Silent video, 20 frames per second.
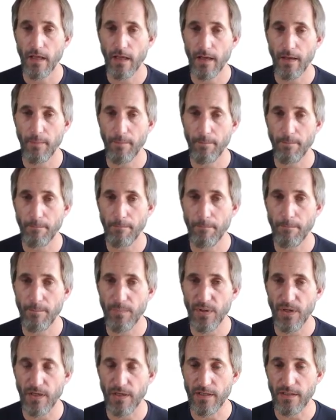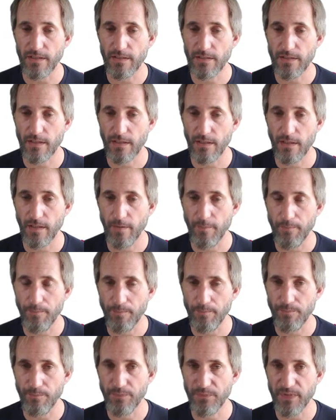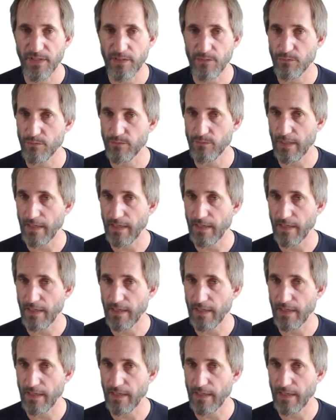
Um, but um, it,